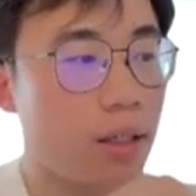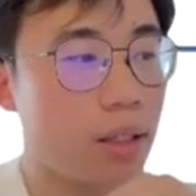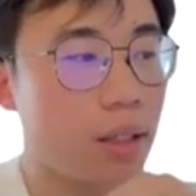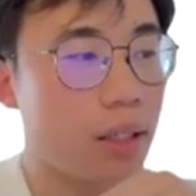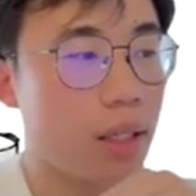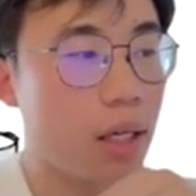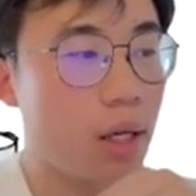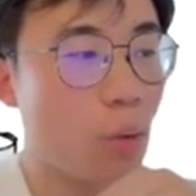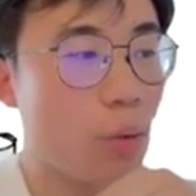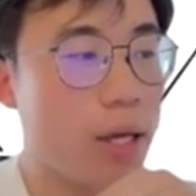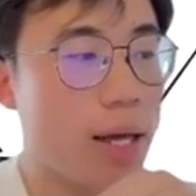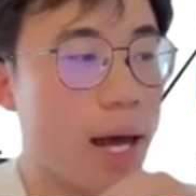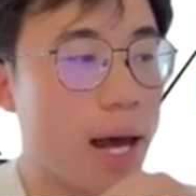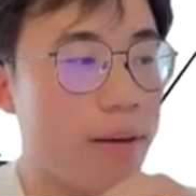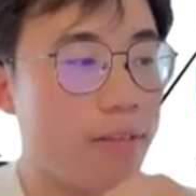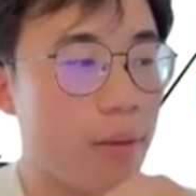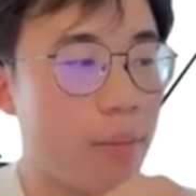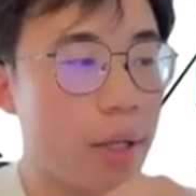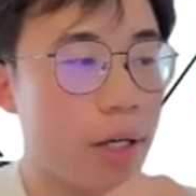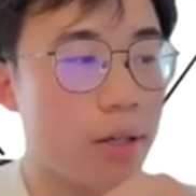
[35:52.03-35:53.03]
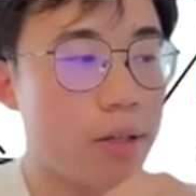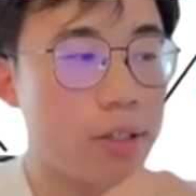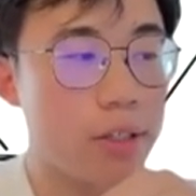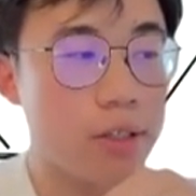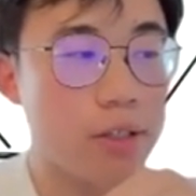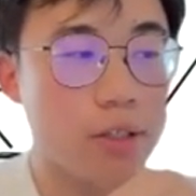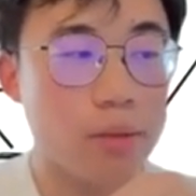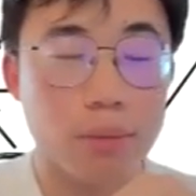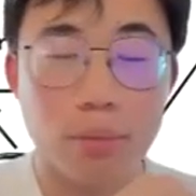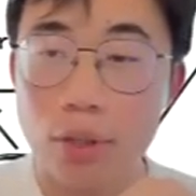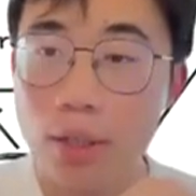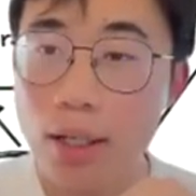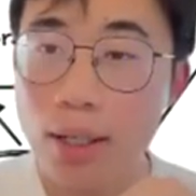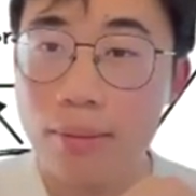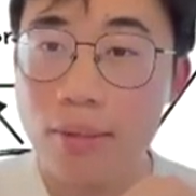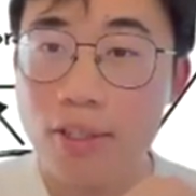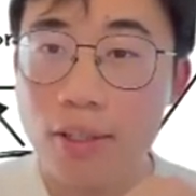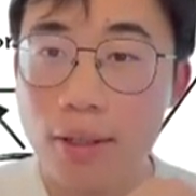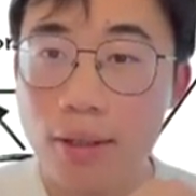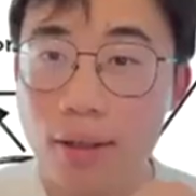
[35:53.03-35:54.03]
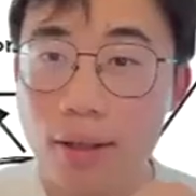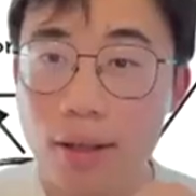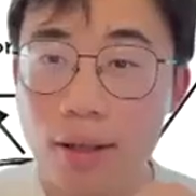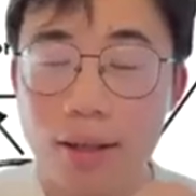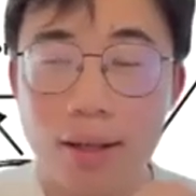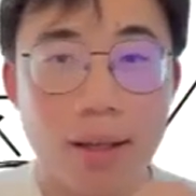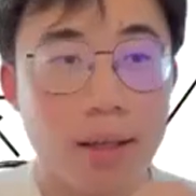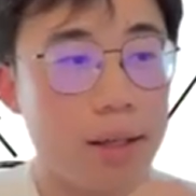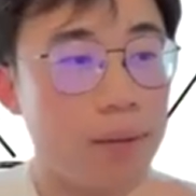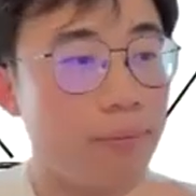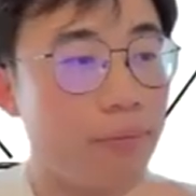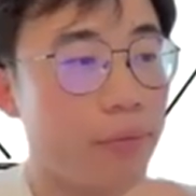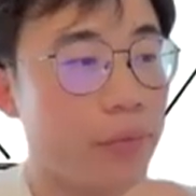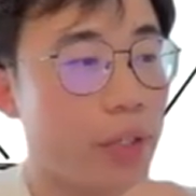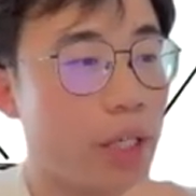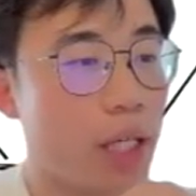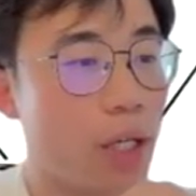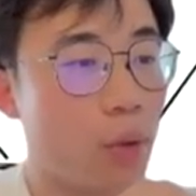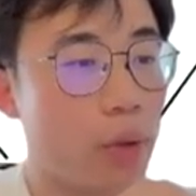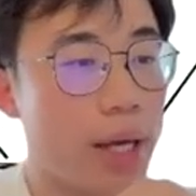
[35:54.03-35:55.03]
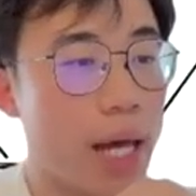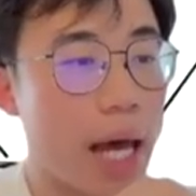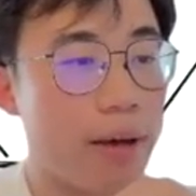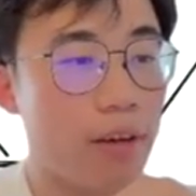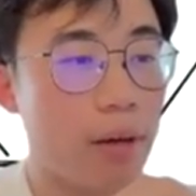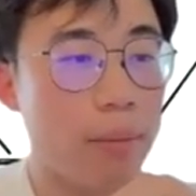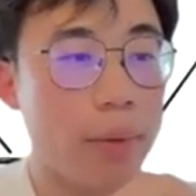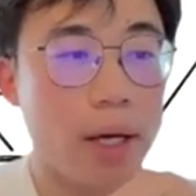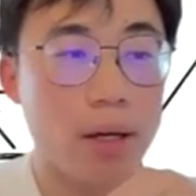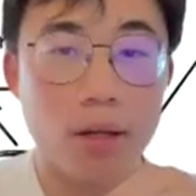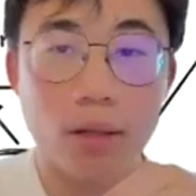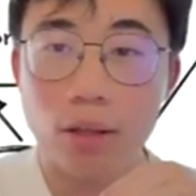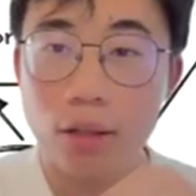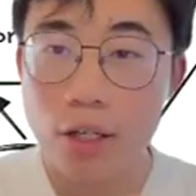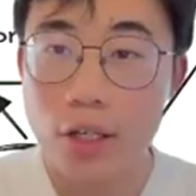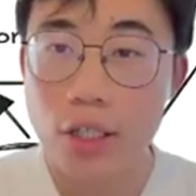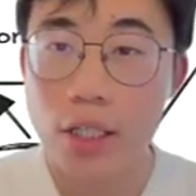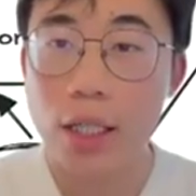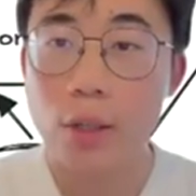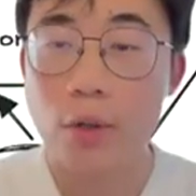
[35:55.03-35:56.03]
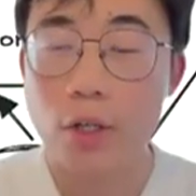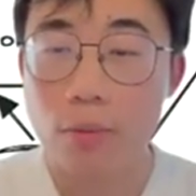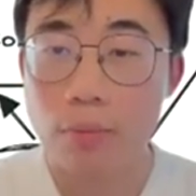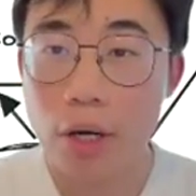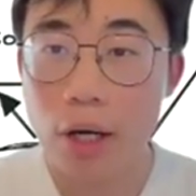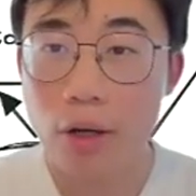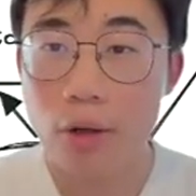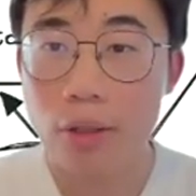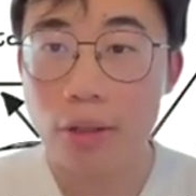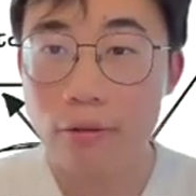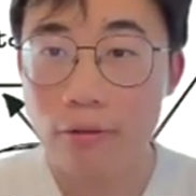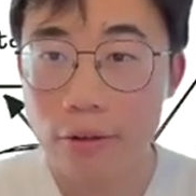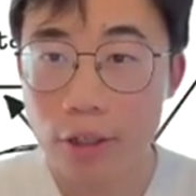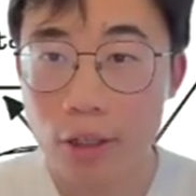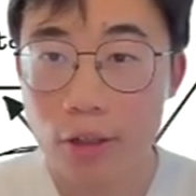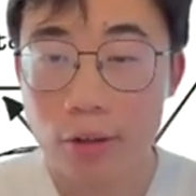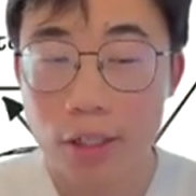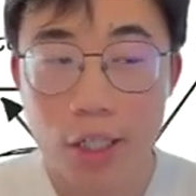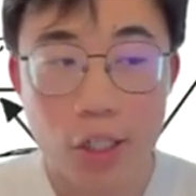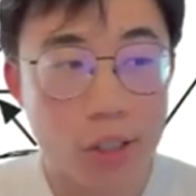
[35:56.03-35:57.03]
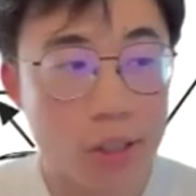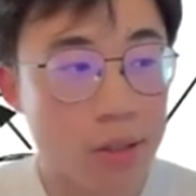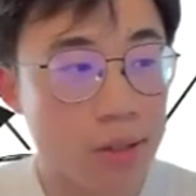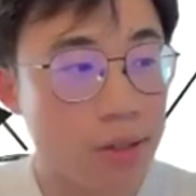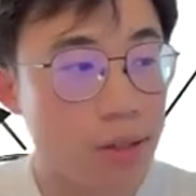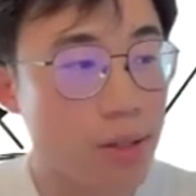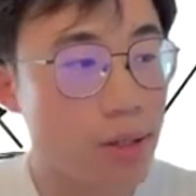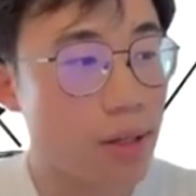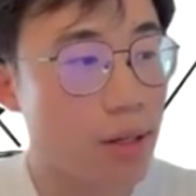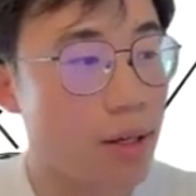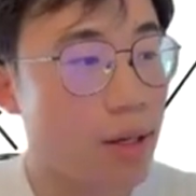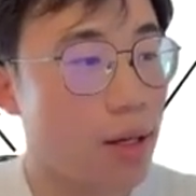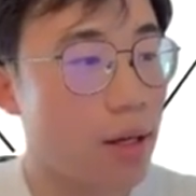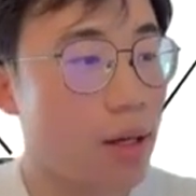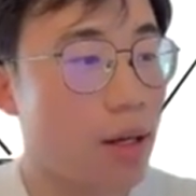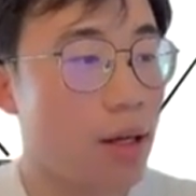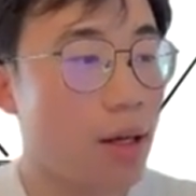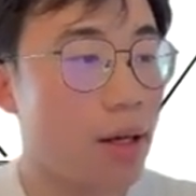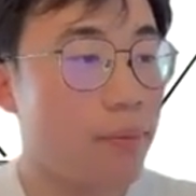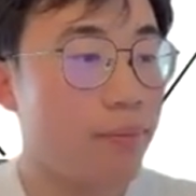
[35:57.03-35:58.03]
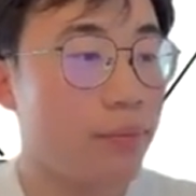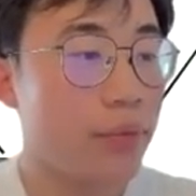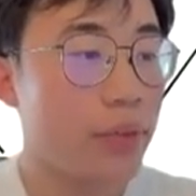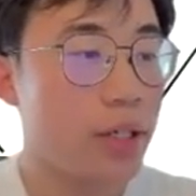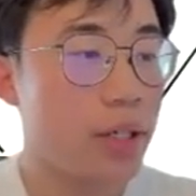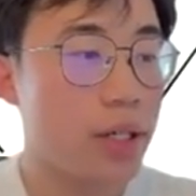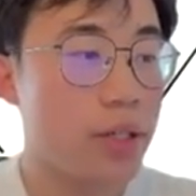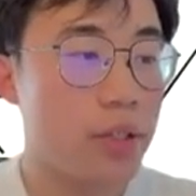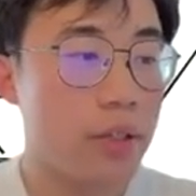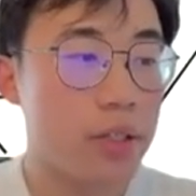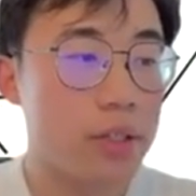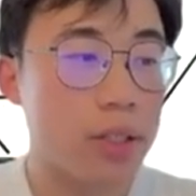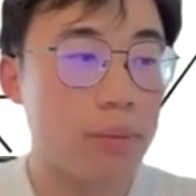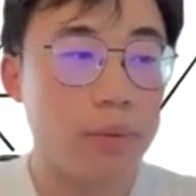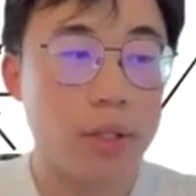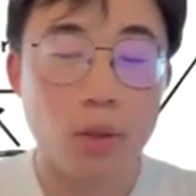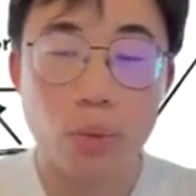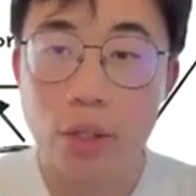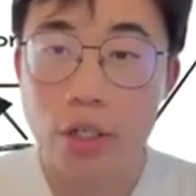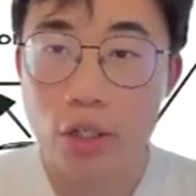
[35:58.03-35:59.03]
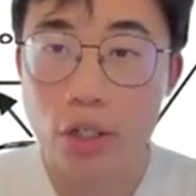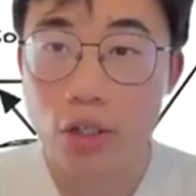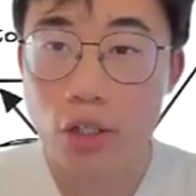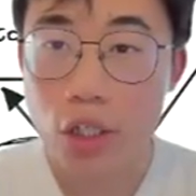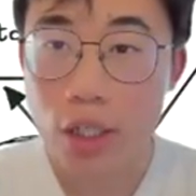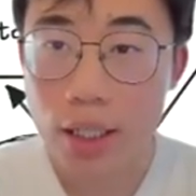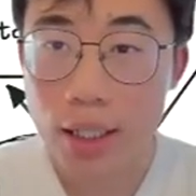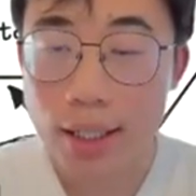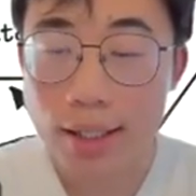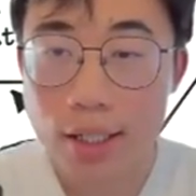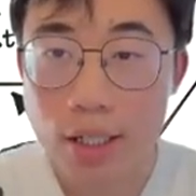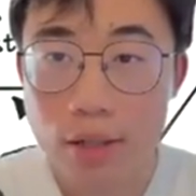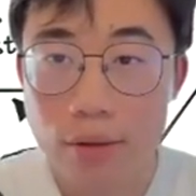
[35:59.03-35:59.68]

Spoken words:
can we have a better system prompt? Can we have a better large language model configurations? Is there something we should change